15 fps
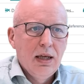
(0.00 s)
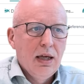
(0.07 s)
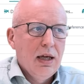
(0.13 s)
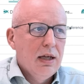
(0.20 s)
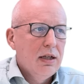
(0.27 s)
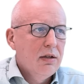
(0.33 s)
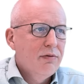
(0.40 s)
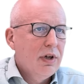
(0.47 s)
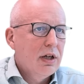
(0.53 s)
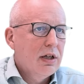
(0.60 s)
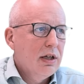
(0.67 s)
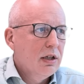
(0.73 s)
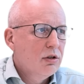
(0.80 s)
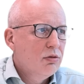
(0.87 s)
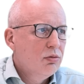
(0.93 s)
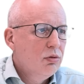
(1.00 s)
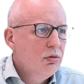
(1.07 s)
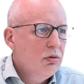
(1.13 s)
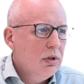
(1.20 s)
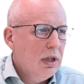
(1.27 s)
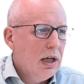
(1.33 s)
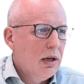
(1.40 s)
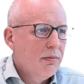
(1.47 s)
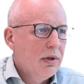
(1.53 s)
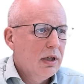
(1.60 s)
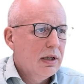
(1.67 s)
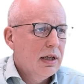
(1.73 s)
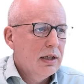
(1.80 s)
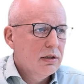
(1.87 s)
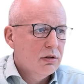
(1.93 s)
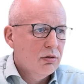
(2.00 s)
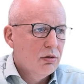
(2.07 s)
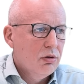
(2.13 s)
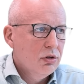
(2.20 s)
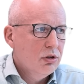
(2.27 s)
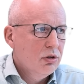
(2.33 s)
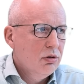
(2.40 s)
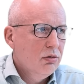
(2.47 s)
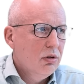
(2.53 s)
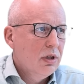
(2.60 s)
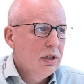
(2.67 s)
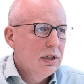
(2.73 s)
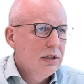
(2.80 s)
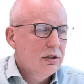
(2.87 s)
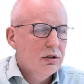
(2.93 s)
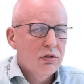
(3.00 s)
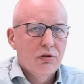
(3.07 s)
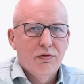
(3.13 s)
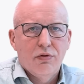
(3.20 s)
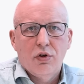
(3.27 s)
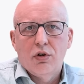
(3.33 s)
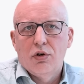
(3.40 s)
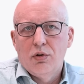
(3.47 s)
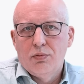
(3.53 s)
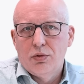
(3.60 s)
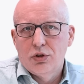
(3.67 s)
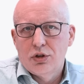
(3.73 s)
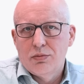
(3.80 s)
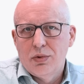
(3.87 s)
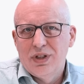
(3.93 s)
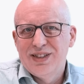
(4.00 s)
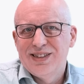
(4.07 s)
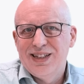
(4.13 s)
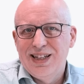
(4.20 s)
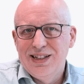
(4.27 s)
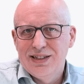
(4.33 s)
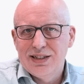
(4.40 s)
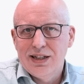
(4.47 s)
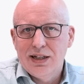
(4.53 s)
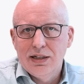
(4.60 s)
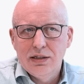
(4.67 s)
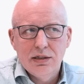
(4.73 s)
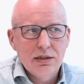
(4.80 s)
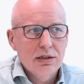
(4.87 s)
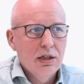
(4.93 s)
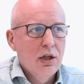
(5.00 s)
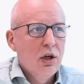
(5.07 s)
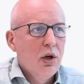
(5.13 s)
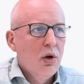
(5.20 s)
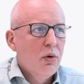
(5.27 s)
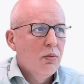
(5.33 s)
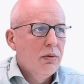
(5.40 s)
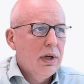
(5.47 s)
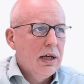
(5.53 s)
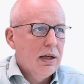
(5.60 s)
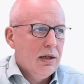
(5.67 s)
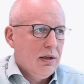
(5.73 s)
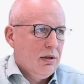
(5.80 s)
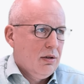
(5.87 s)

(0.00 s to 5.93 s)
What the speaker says: And if I click through, I will get also a list of all possible sales lines where